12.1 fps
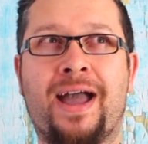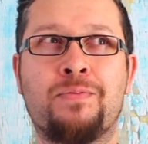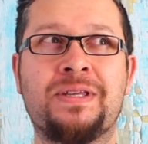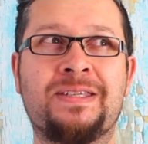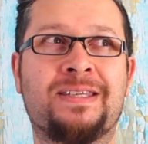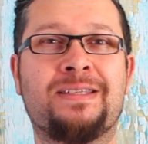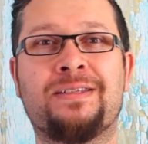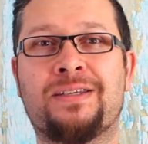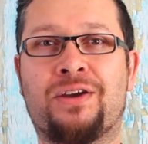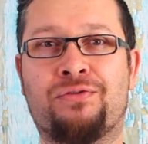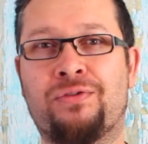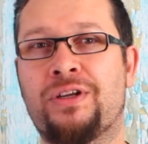
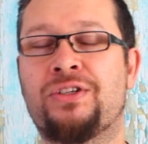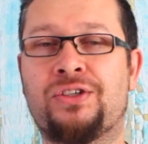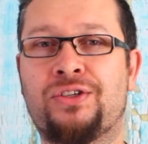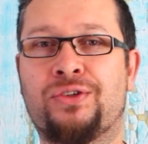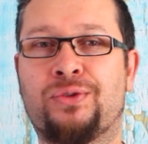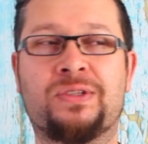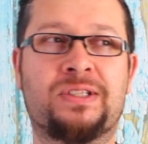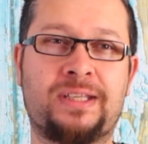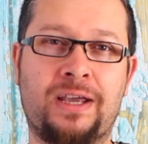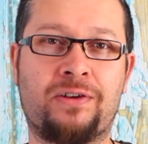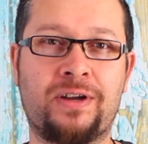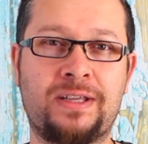Amazon's original
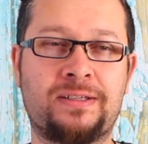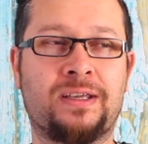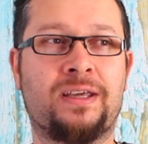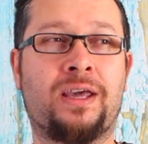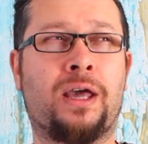series